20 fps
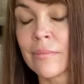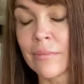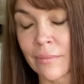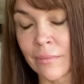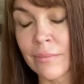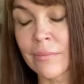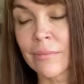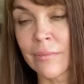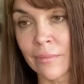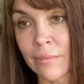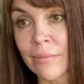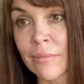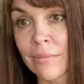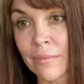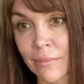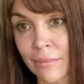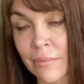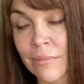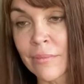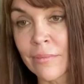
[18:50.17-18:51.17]
by what you're
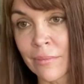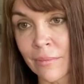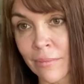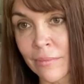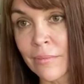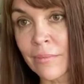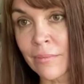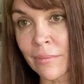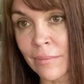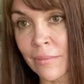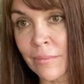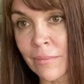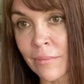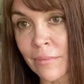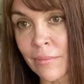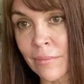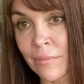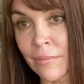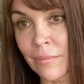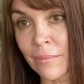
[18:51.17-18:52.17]
doing.
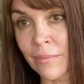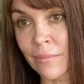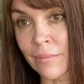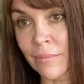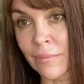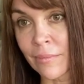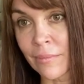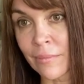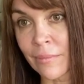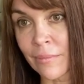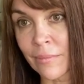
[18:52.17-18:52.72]
It